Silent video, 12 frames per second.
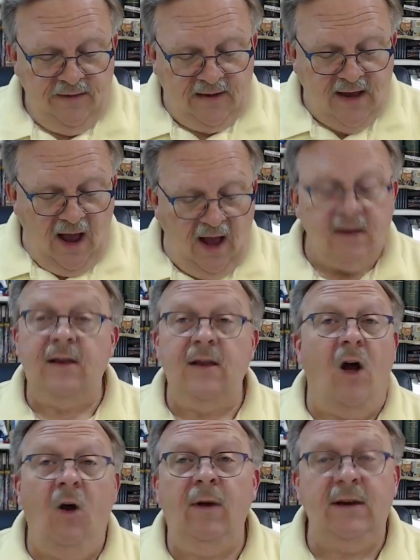The God he'd
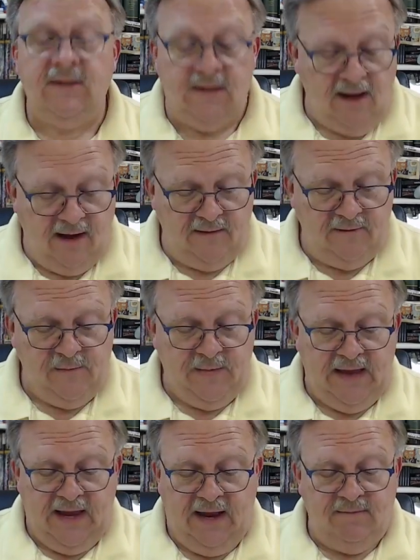always loved
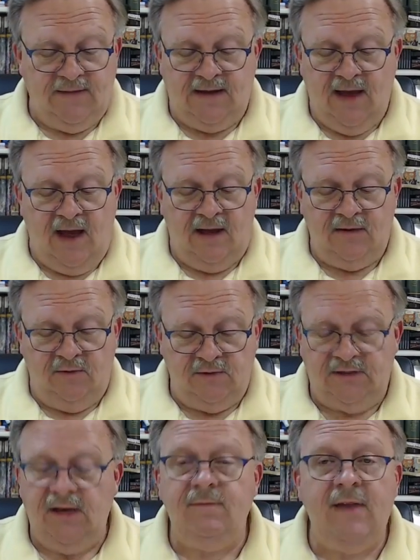became the God who
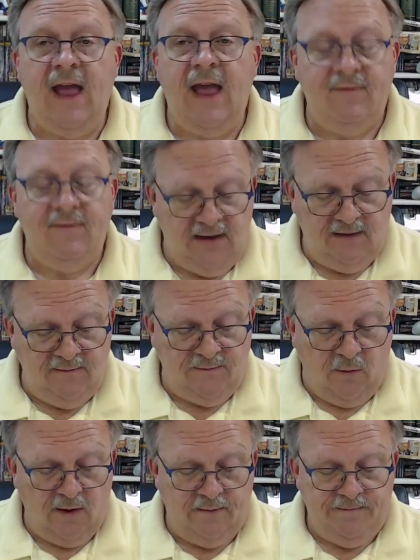seemed to have it in
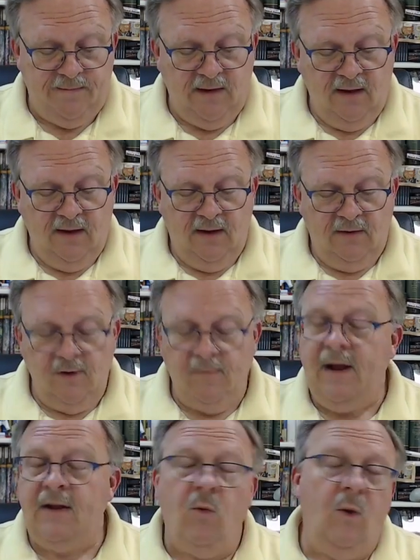for him, no
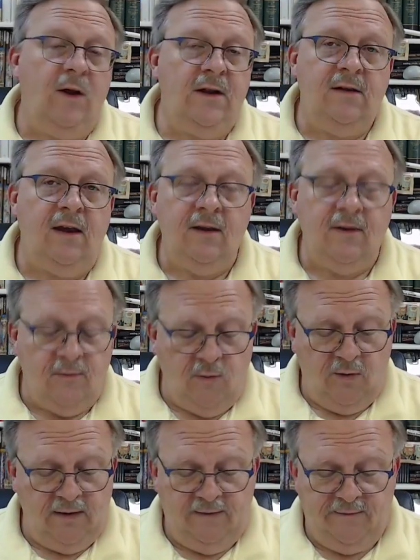matter what he did or
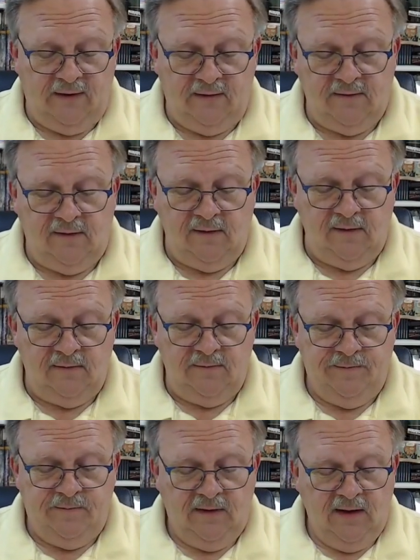what he failed to do.
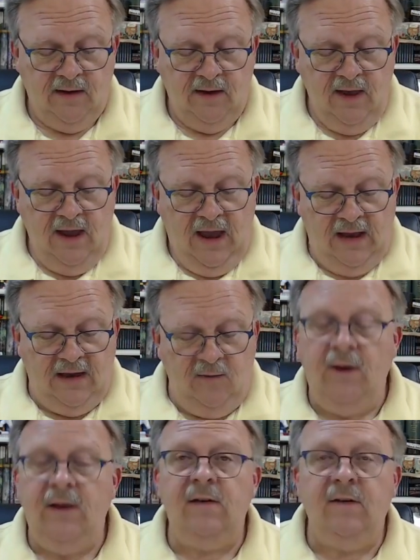And he
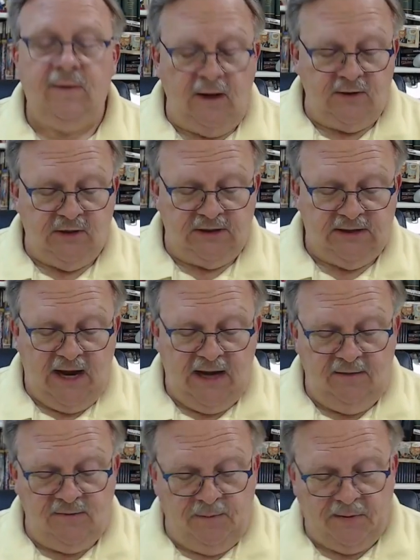went into such a
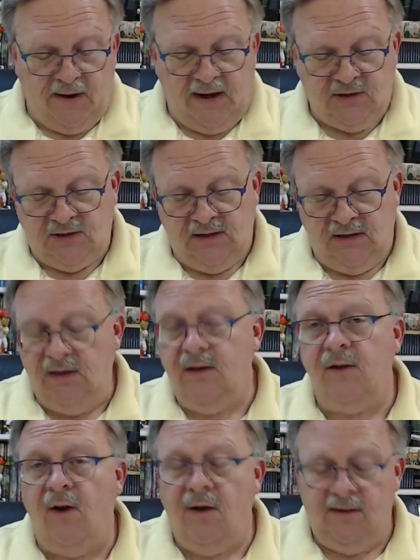state of depression that he
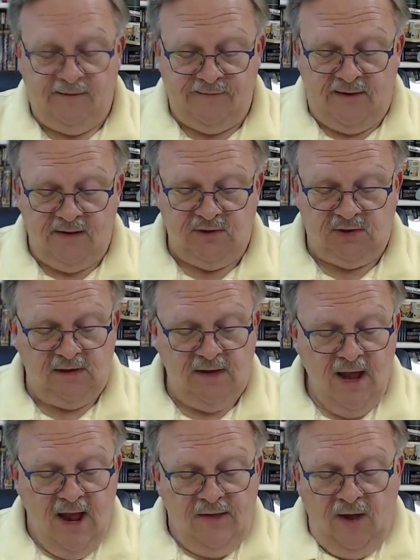could hardly function.
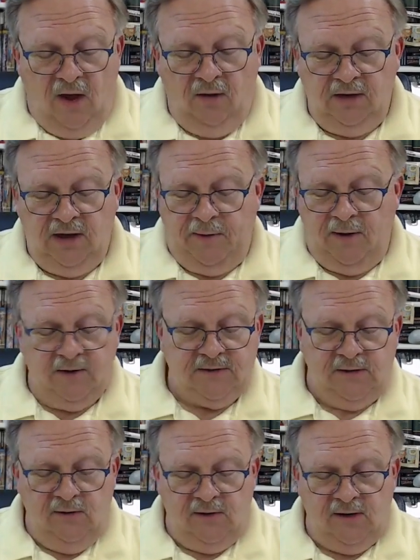The only
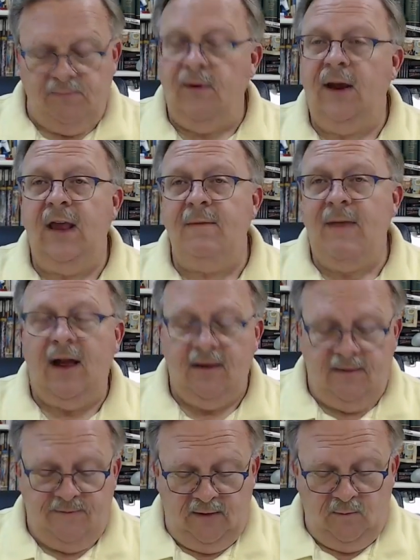person who could bring him
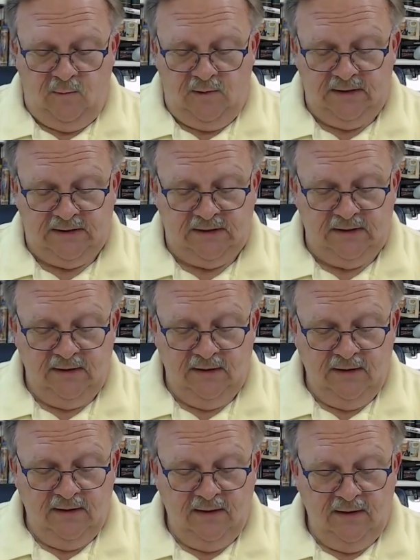out of it was
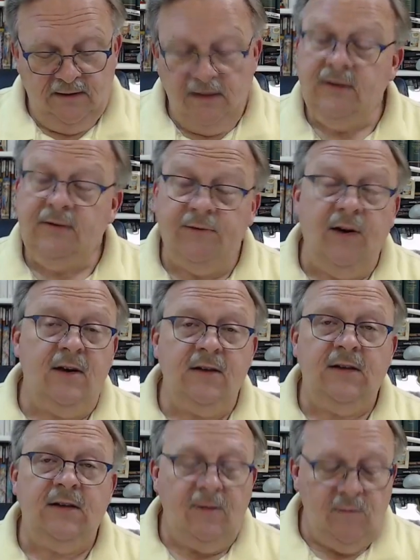this very
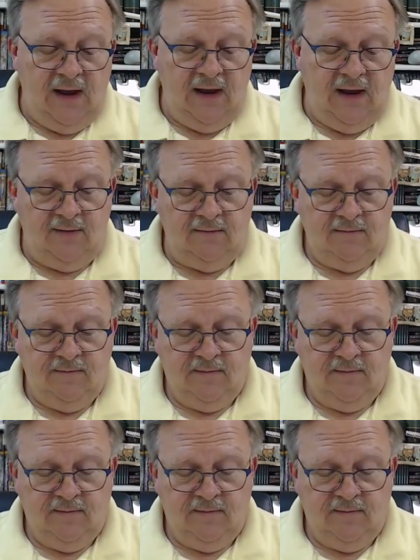same David.